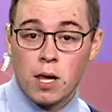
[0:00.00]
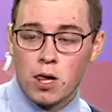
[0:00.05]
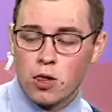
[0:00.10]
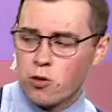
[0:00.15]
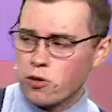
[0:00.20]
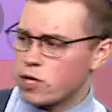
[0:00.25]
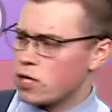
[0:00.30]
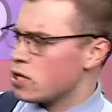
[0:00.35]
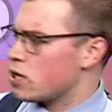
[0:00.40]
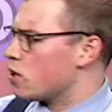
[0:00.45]

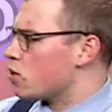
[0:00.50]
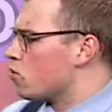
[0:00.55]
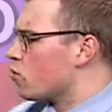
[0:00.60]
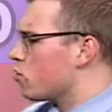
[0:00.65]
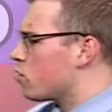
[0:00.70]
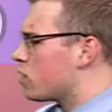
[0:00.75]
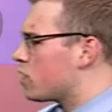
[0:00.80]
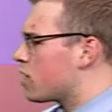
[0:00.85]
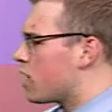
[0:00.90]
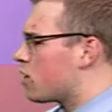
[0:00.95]
Looking at
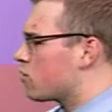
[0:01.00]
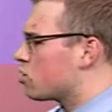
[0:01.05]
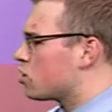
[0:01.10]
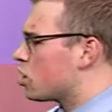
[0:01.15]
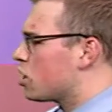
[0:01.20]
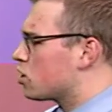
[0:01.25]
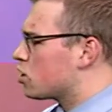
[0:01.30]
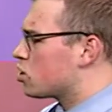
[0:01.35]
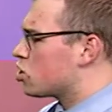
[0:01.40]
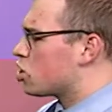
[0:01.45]
looking at those
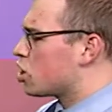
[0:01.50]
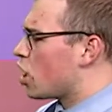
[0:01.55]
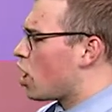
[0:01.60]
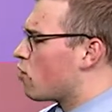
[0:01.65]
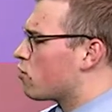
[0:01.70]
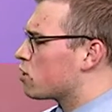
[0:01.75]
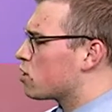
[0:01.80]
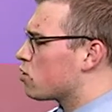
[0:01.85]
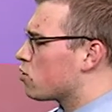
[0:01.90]
chances of showers,